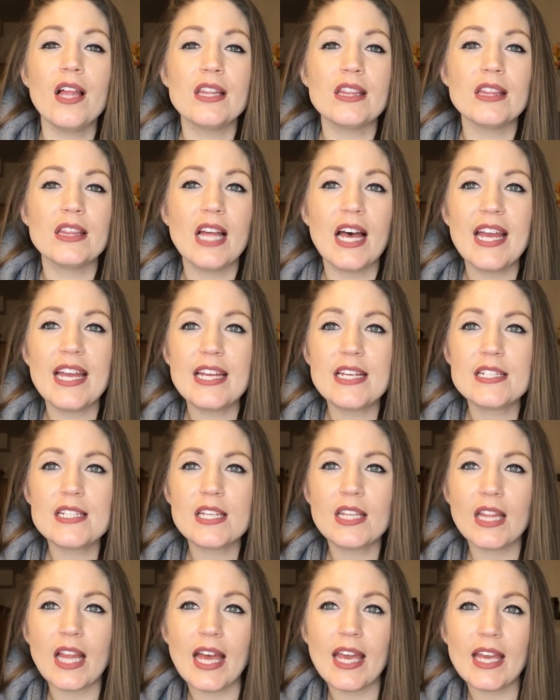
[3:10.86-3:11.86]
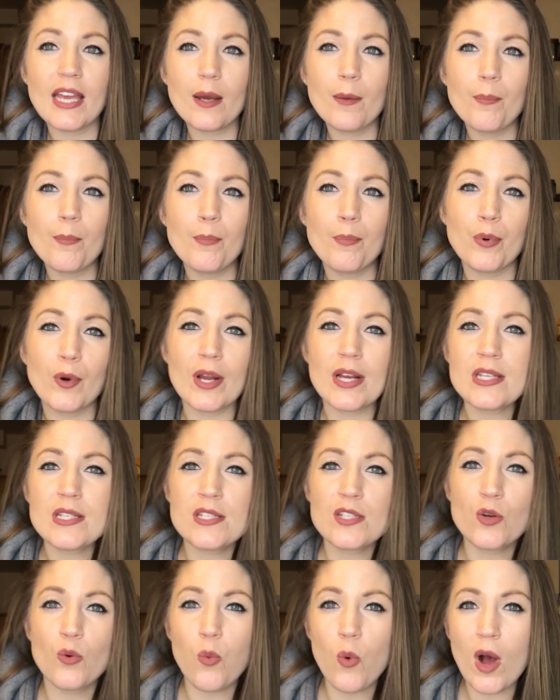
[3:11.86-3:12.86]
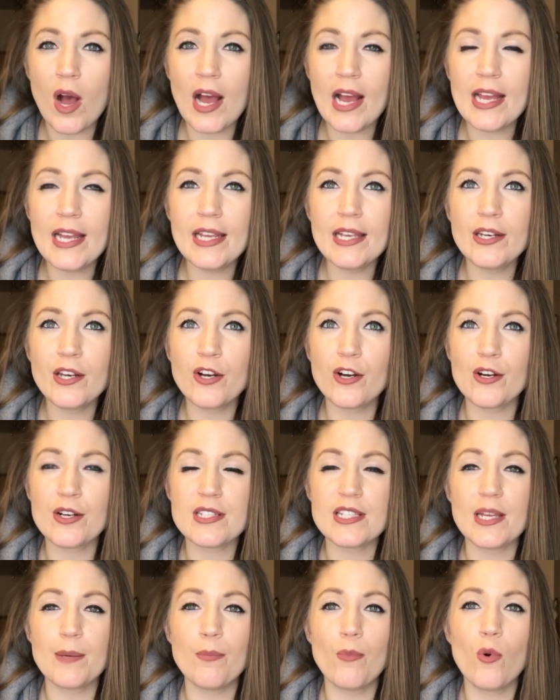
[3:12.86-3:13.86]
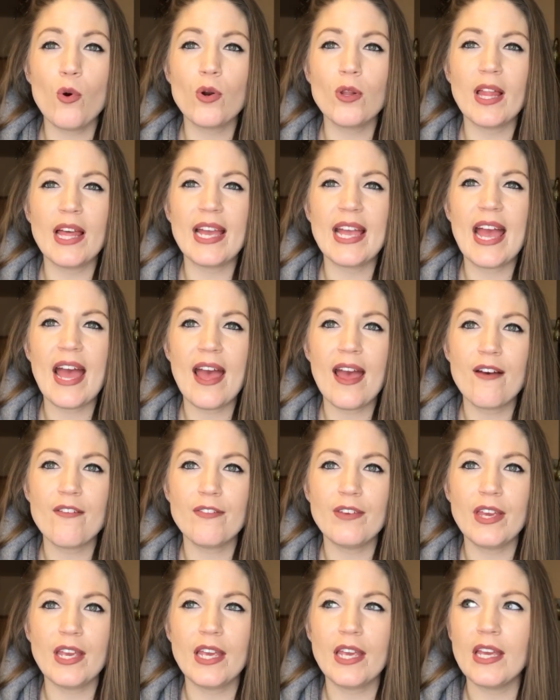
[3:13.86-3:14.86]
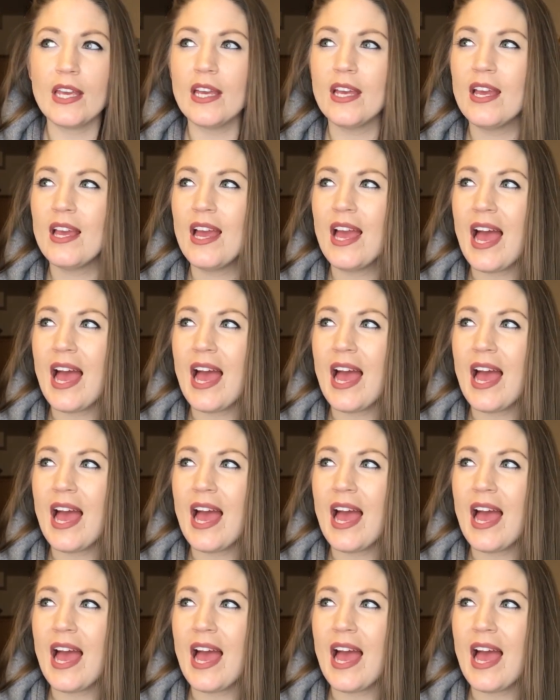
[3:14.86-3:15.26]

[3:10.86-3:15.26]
light, like brisk wine, or is it more like heavy,